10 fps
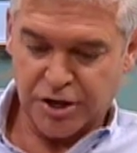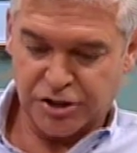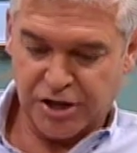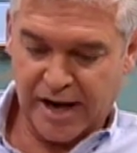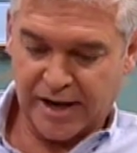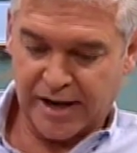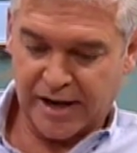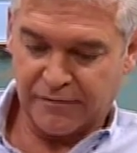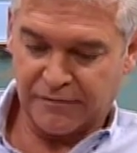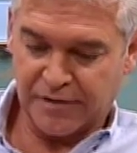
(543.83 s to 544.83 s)
Check
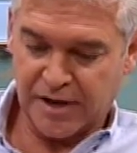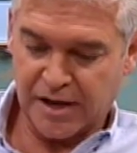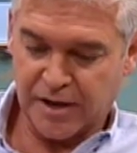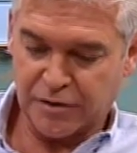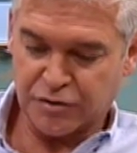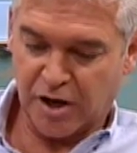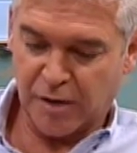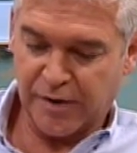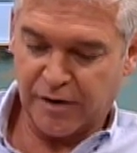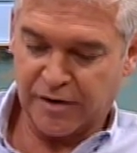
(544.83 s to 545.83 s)
if the trial
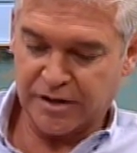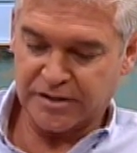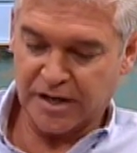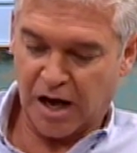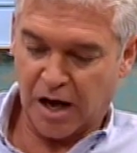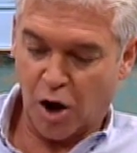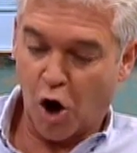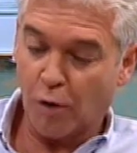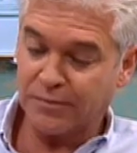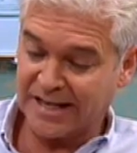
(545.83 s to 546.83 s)
periods are
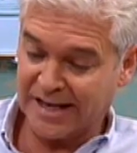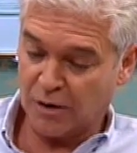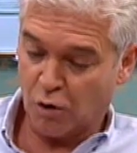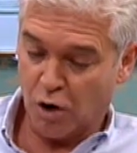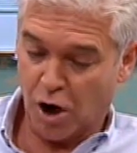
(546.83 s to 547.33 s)
opt-in or